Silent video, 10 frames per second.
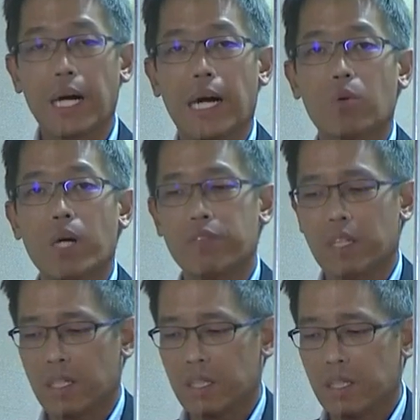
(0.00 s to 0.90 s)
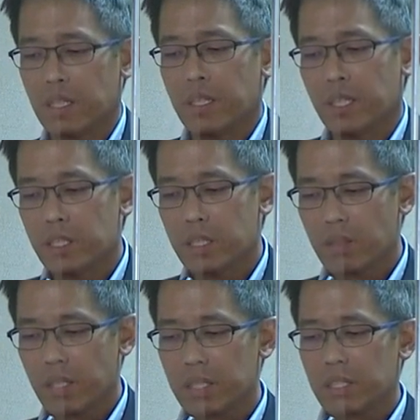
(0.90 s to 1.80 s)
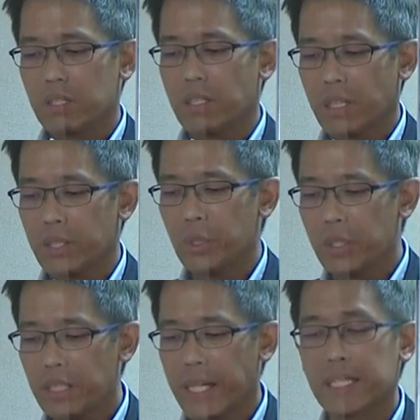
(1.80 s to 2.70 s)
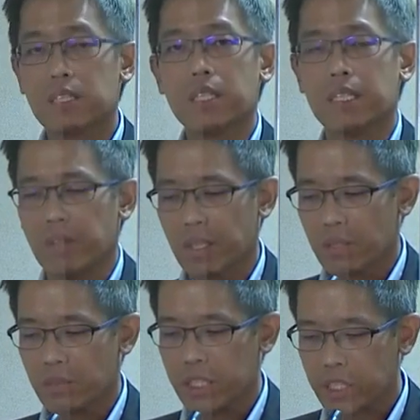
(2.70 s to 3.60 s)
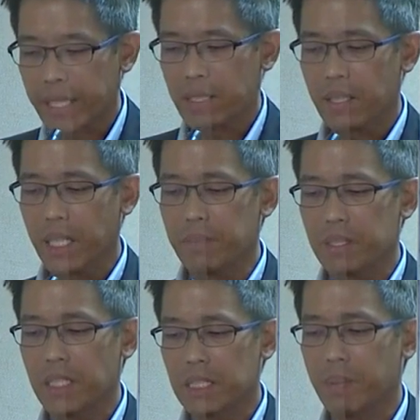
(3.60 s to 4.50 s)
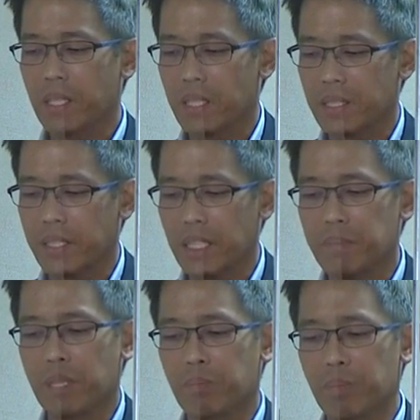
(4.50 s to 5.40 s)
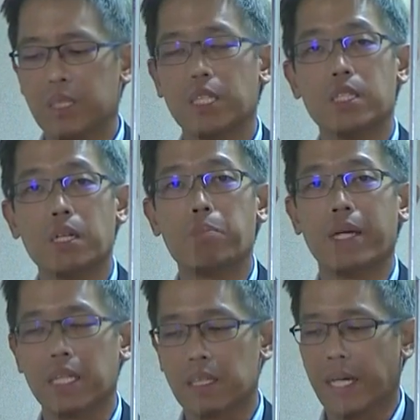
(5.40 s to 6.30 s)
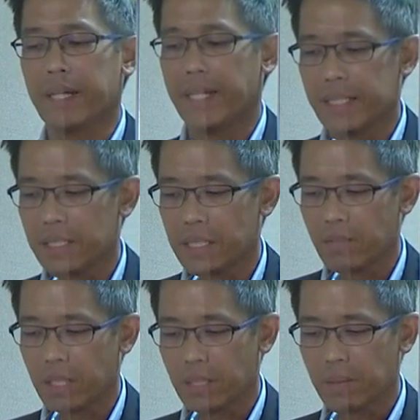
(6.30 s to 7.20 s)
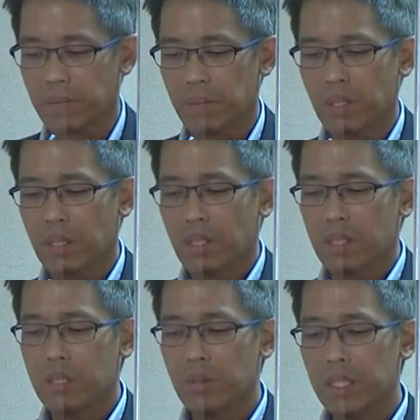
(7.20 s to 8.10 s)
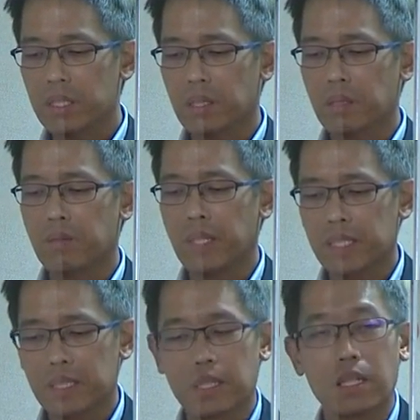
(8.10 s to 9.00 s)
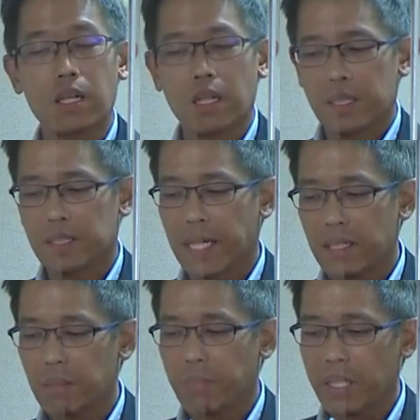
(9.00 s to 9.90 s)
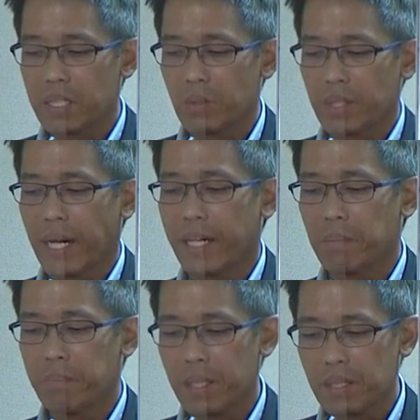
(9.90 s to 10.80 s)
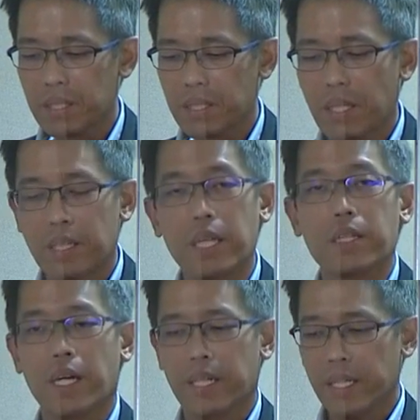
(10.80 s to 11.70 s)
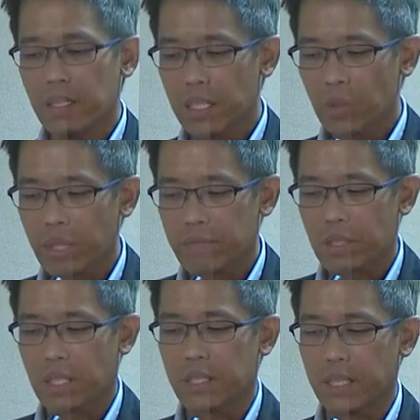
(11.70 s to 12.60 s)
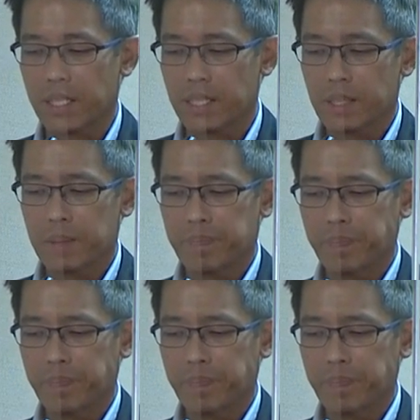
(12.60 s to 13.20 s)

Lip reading: However, insurers should not unilaterally reject claims just because they deem a procedure medically unnecessary. Doing so risks saddling patients with higher bills that they are ill-equipped to contest.